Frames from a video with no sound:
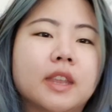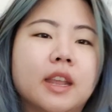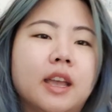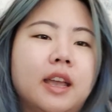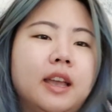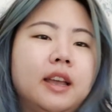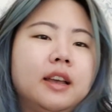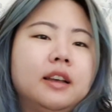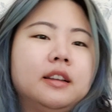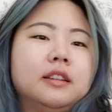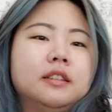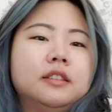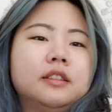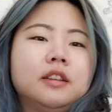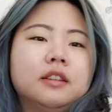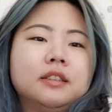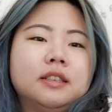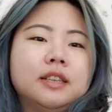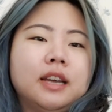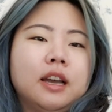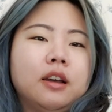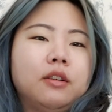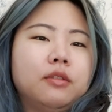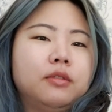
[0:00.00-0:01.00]
And
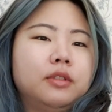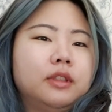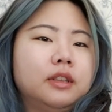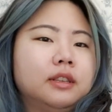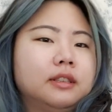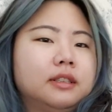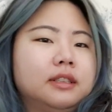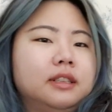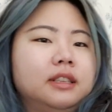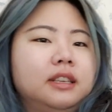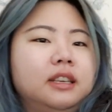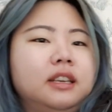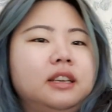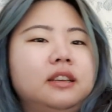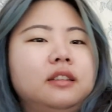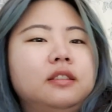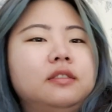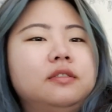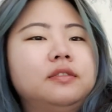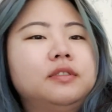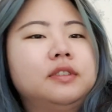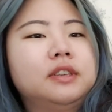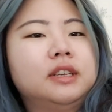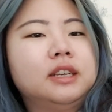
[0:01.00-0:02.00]
down the
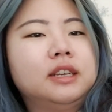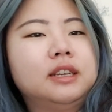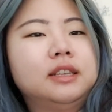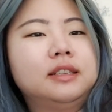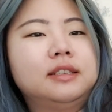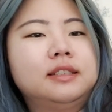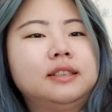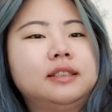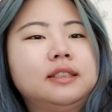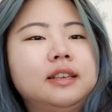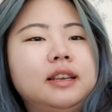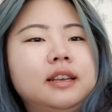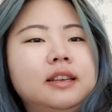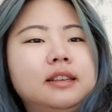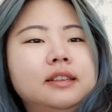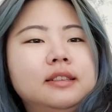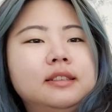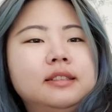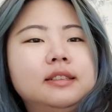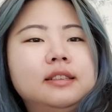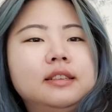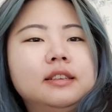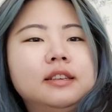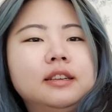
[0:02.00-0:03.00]
sleeve, it says
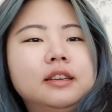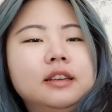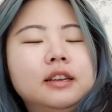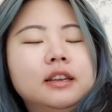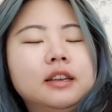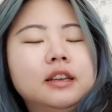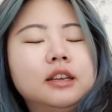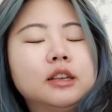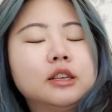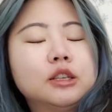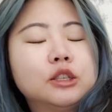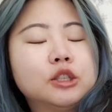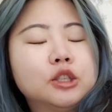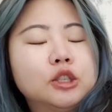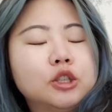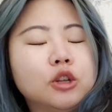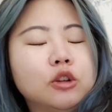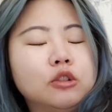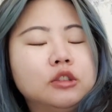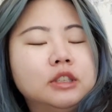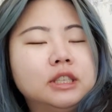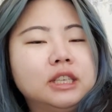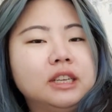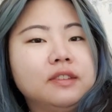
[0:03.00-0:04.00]

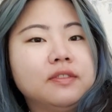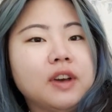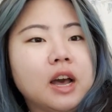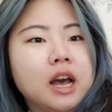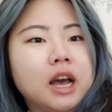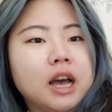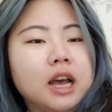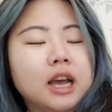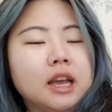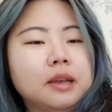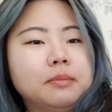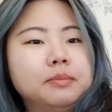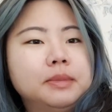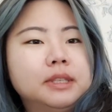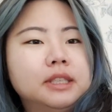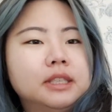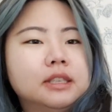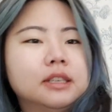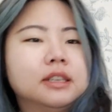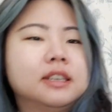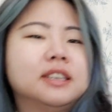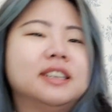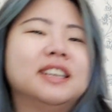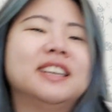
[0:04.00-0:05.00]
salty vibes.
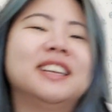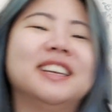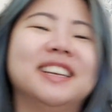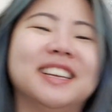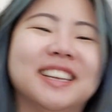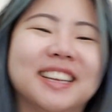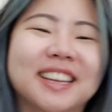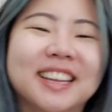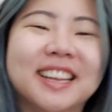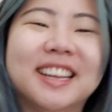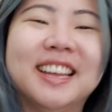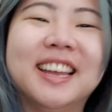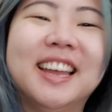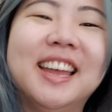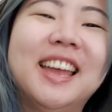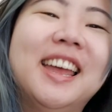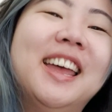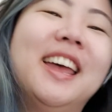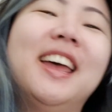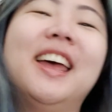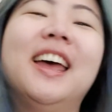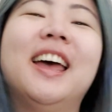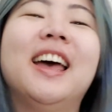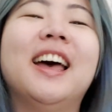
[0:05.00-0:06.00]

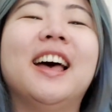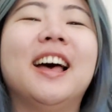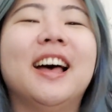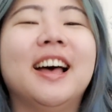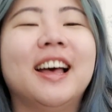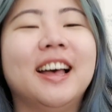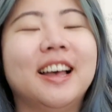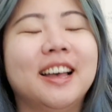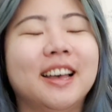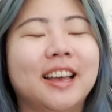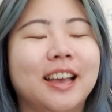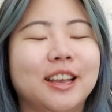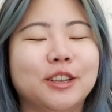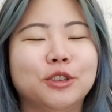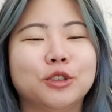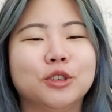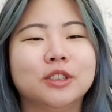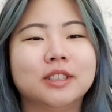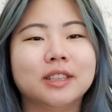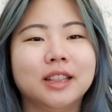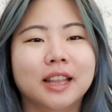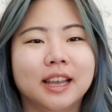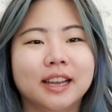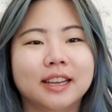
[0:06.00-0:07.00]
I just
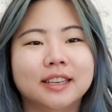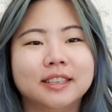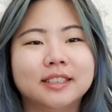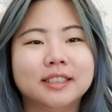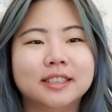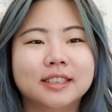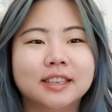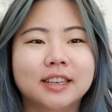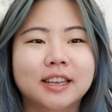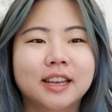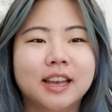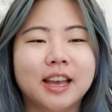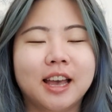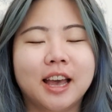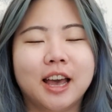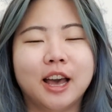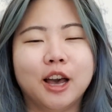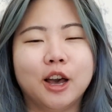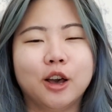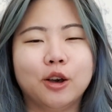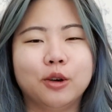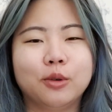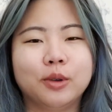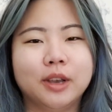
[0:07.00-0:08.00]
liked
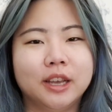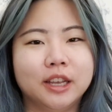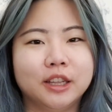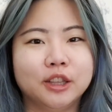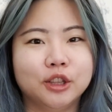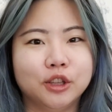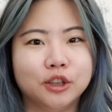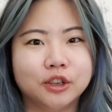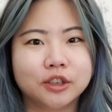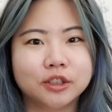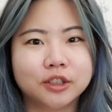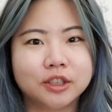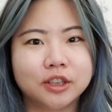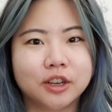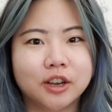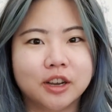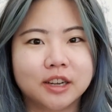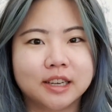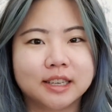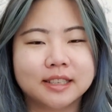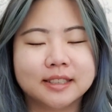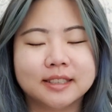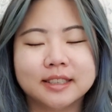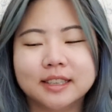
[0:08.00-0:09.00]
how it looked,
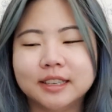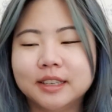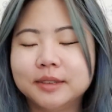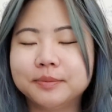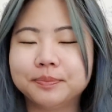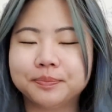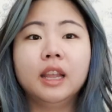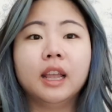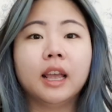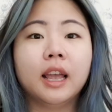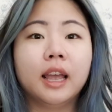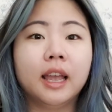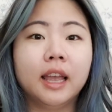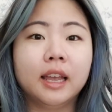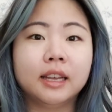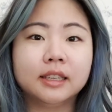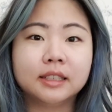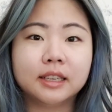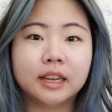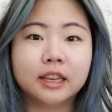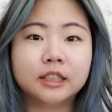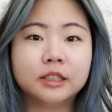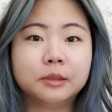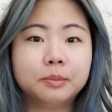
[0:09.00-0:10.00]
honestly. And
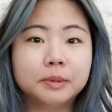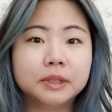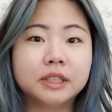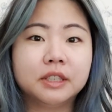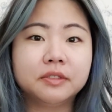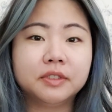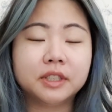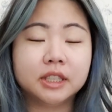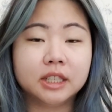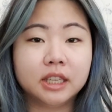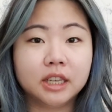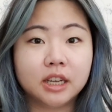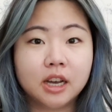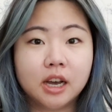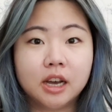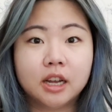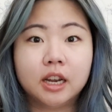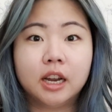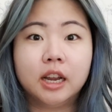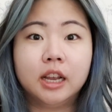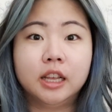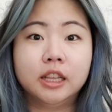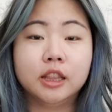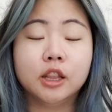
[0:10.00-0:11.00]
I specifically got
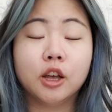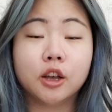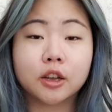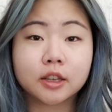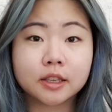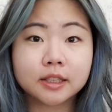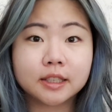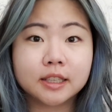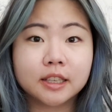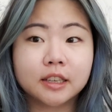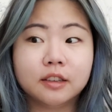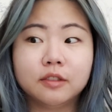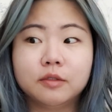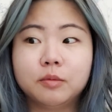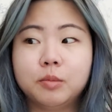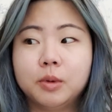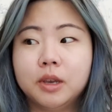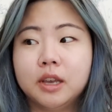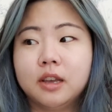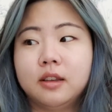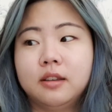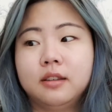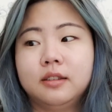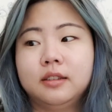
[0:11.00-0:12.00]
a long sleeve
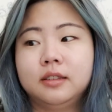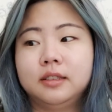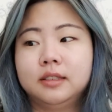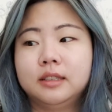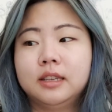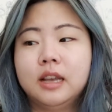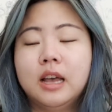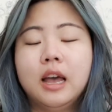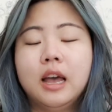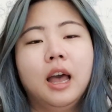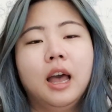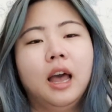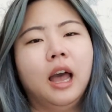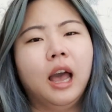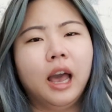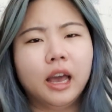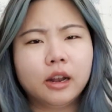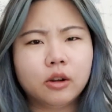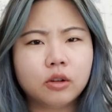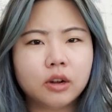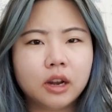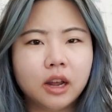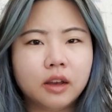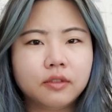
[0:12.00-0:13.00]
because I
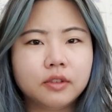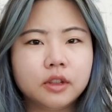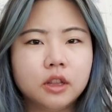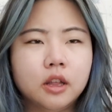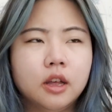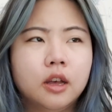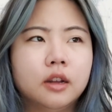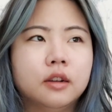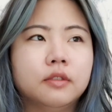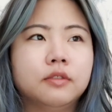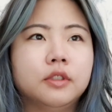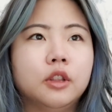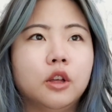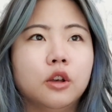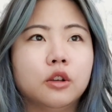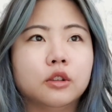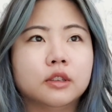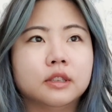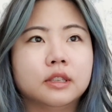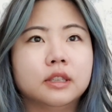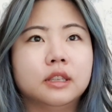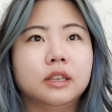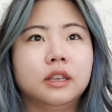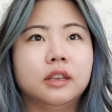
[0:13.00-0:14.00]
don't have a lot of long
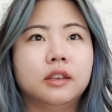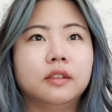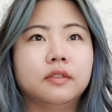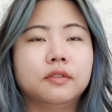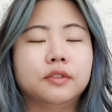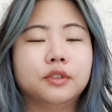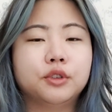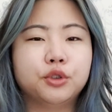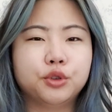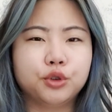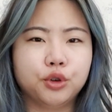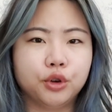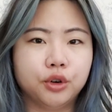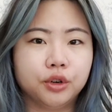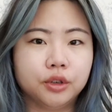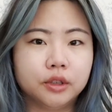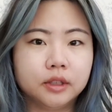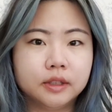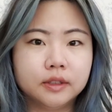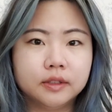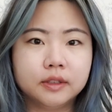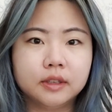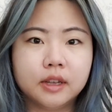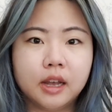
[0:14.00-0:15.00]
sleeve
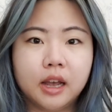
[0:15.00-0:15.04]
shirts.